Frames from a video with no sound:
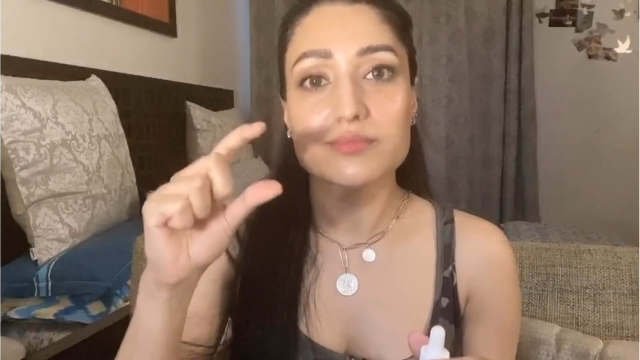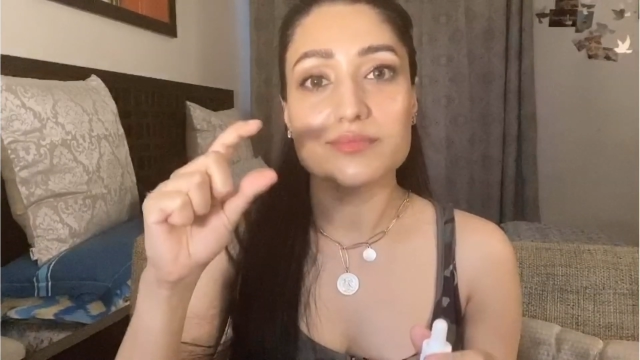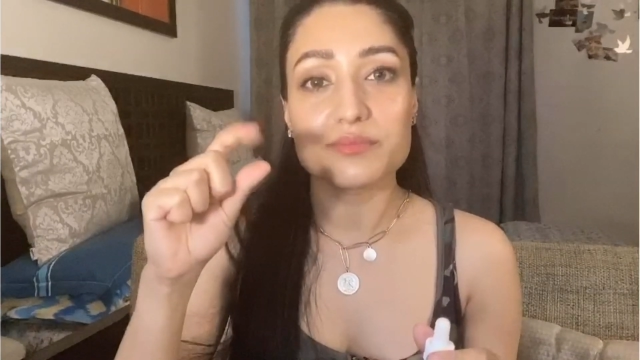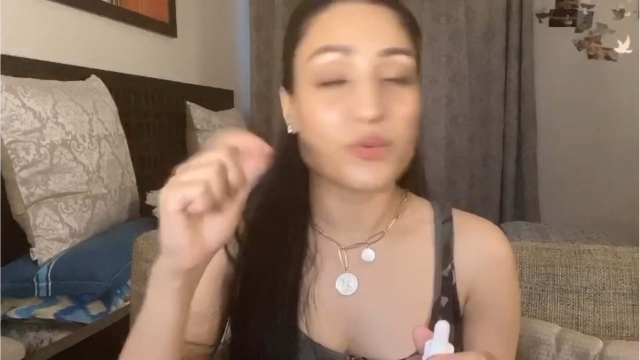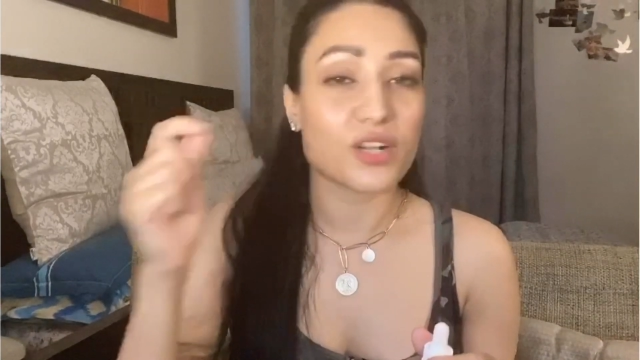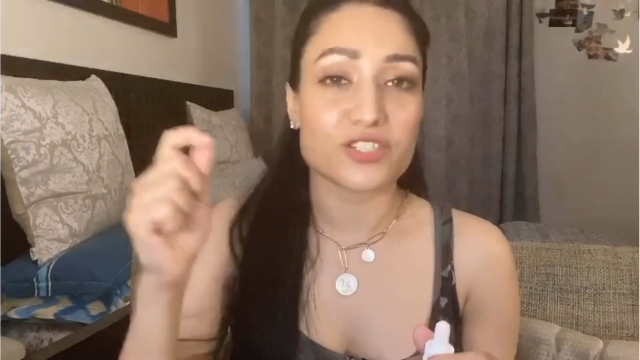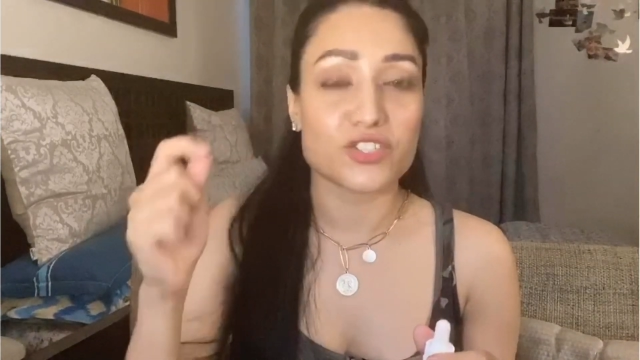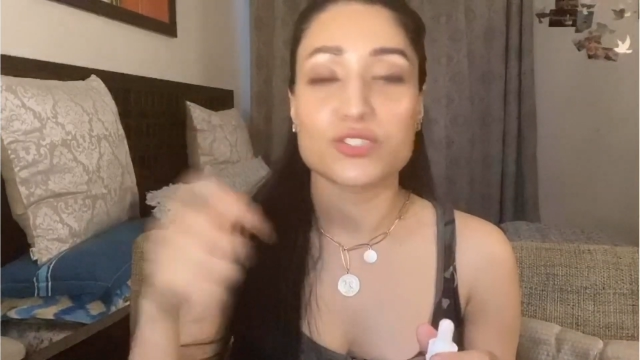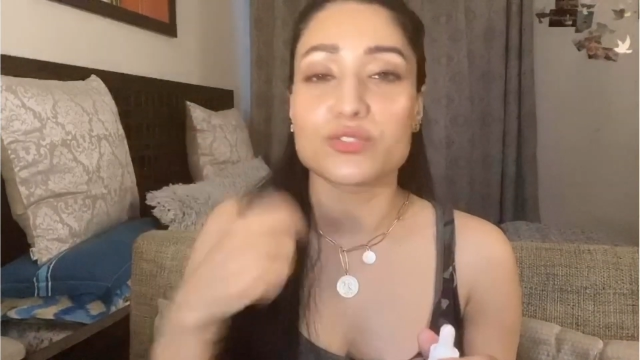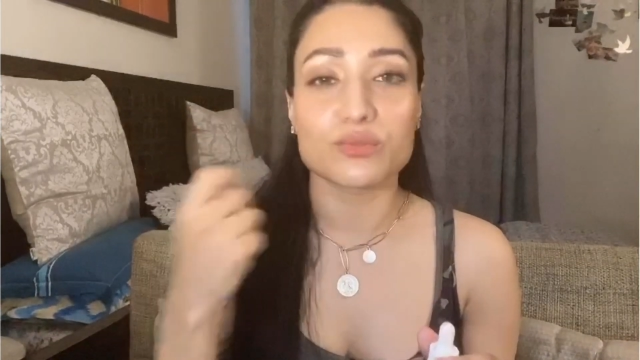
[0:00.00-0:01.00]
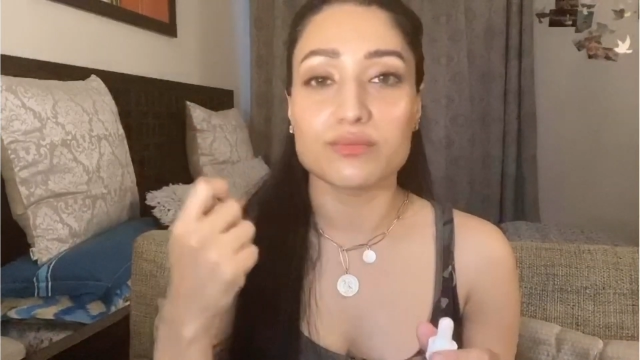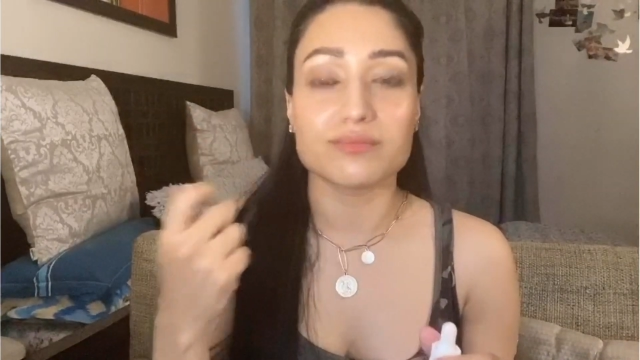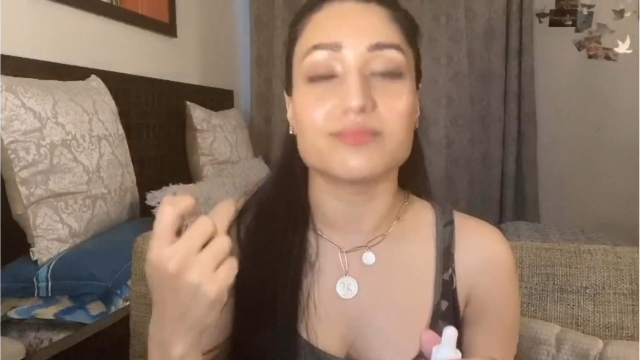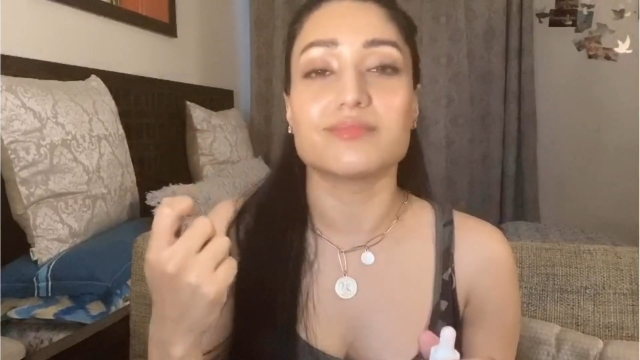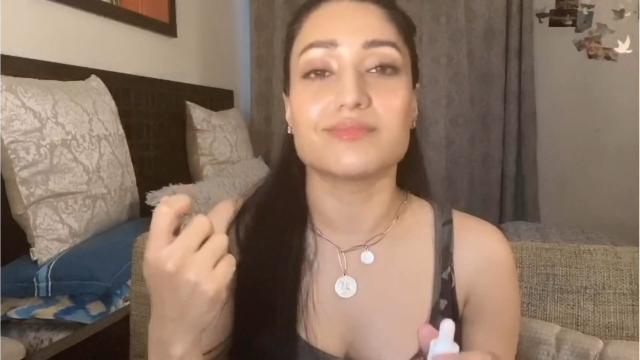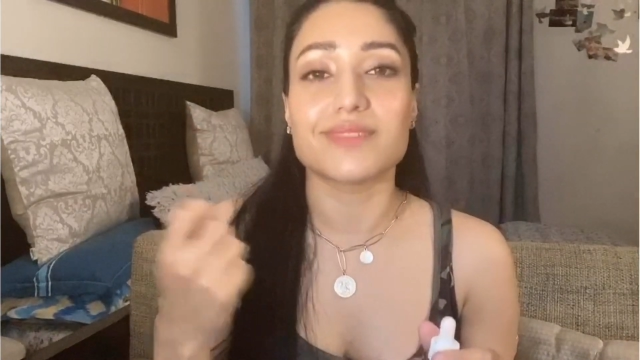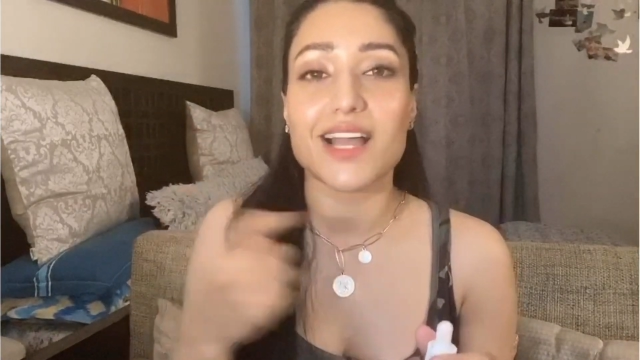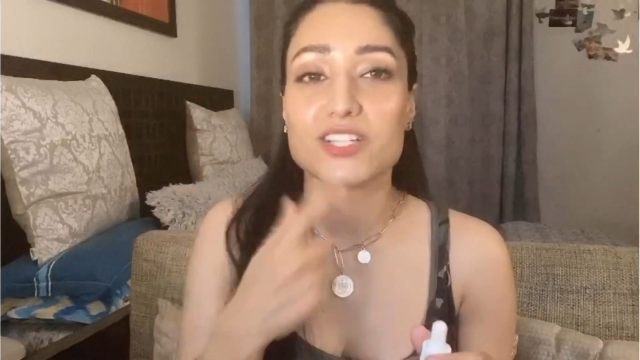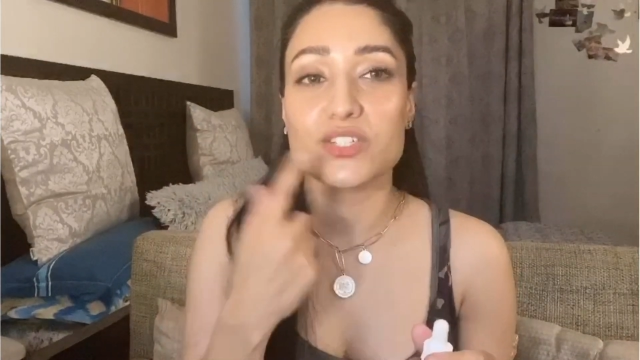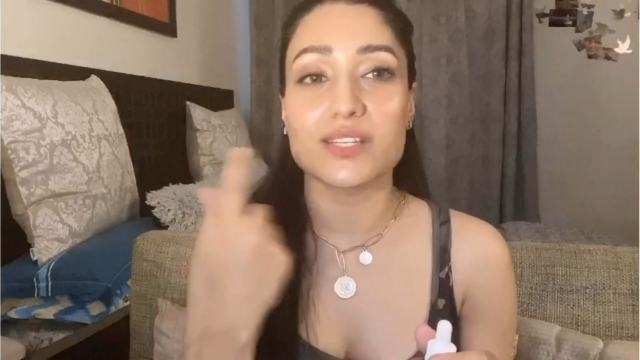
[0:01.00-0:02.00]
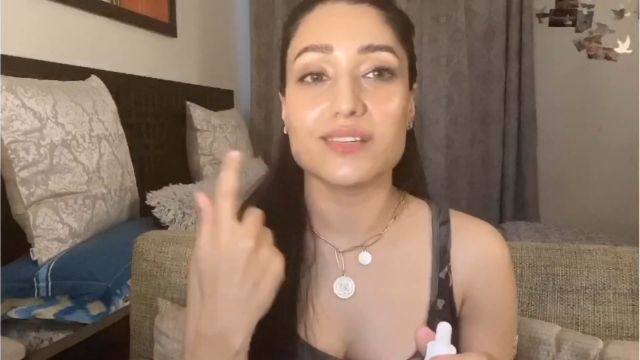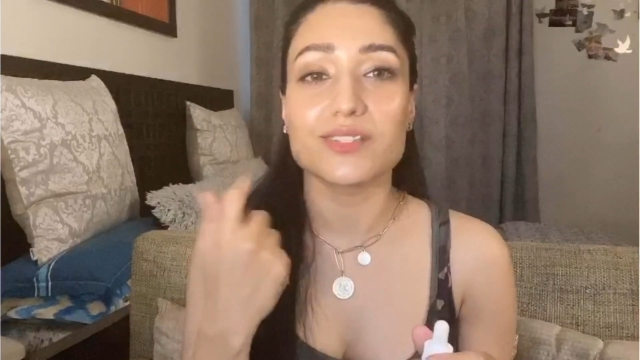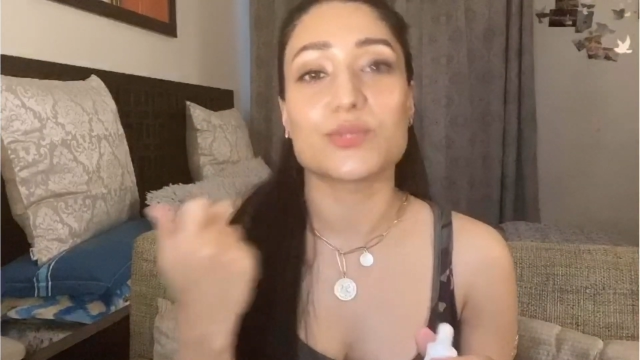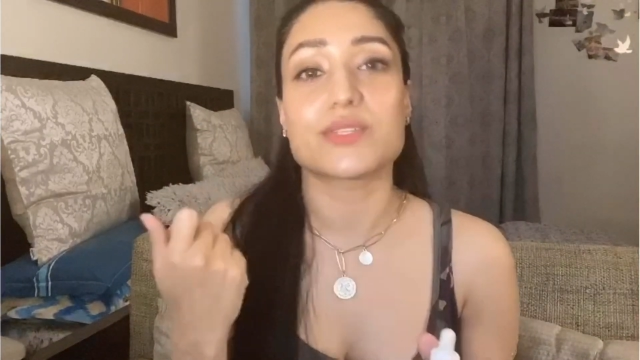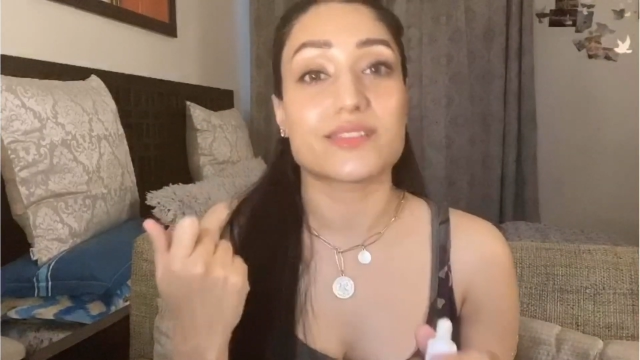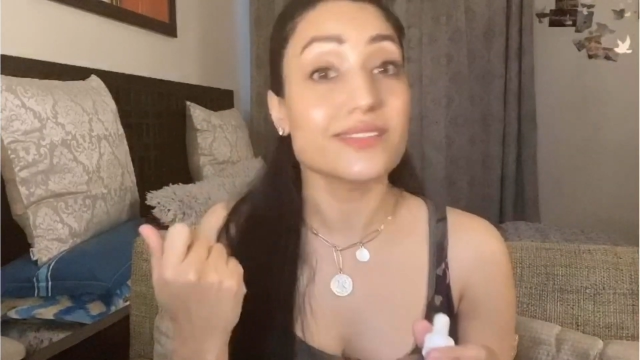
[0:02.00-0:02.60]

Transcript: brush to actually use the